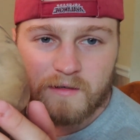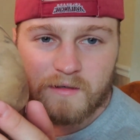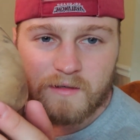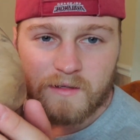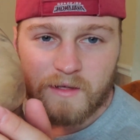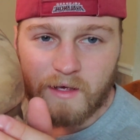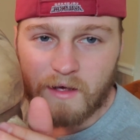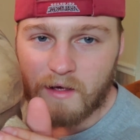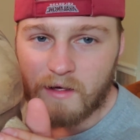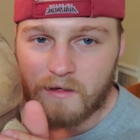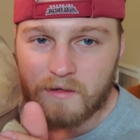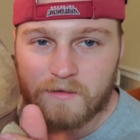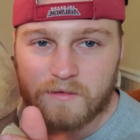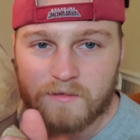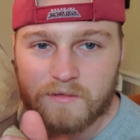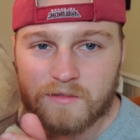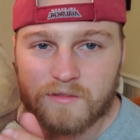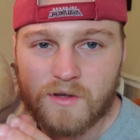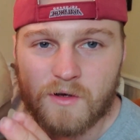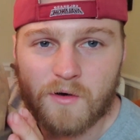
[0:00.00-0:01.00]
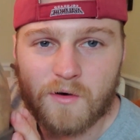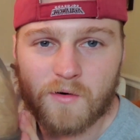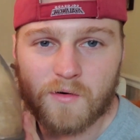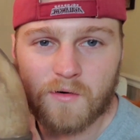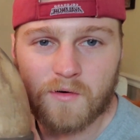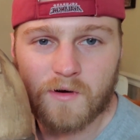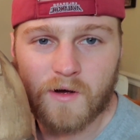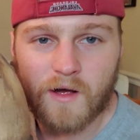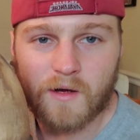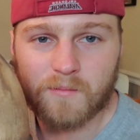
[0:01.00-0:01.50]
Yeah,
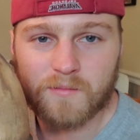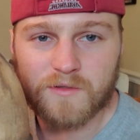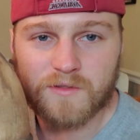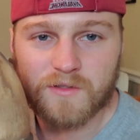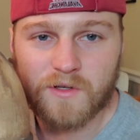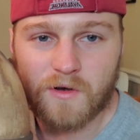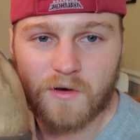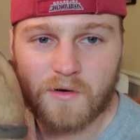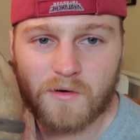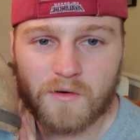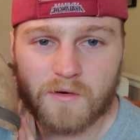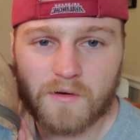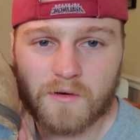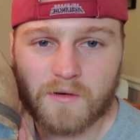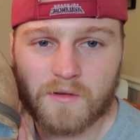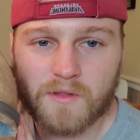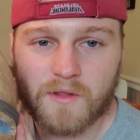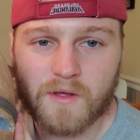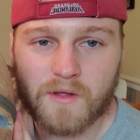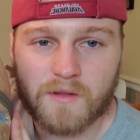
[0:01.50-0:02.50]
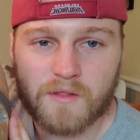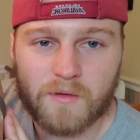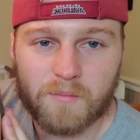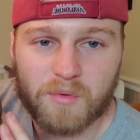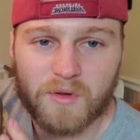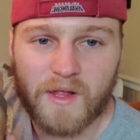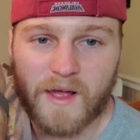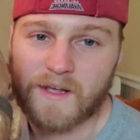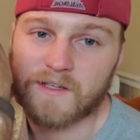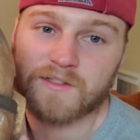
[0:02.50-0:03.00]
so I'm so, or the the
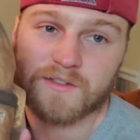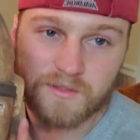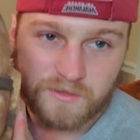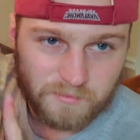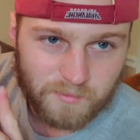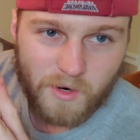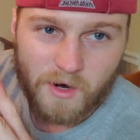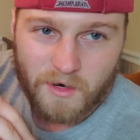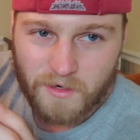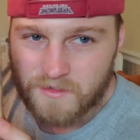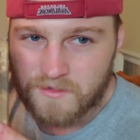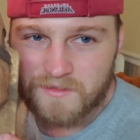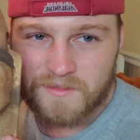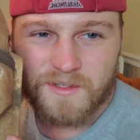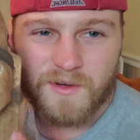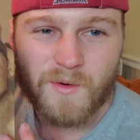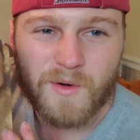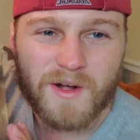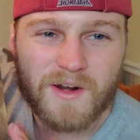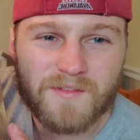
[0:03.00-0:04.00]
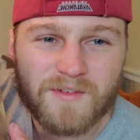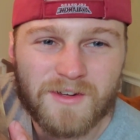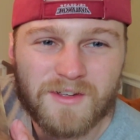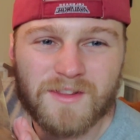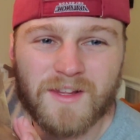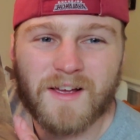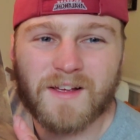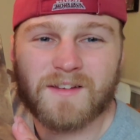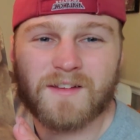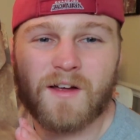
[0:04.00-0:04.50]
blaster marks, whatever you'd
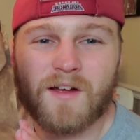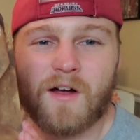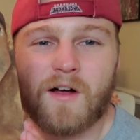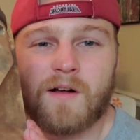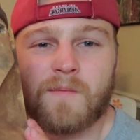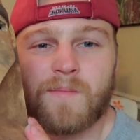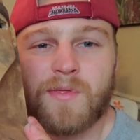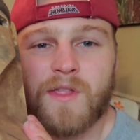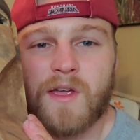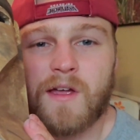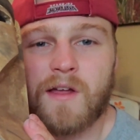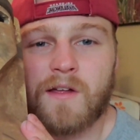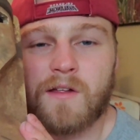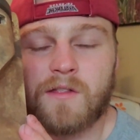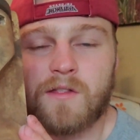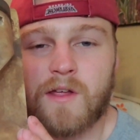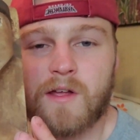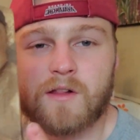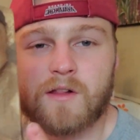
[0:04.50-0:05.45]
like to call them, they they